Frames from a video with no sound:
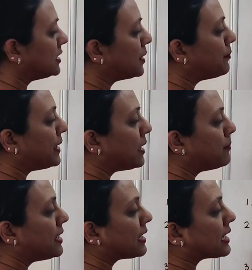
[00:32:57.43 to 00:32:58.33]
The
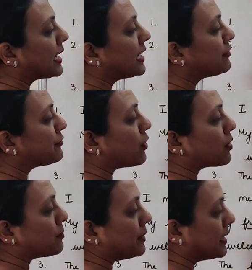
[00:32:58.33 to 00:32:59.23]
baby cried
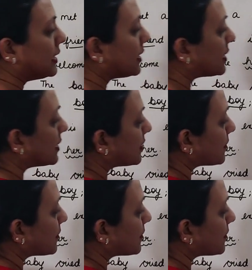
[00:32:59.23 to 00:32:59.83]
for milk.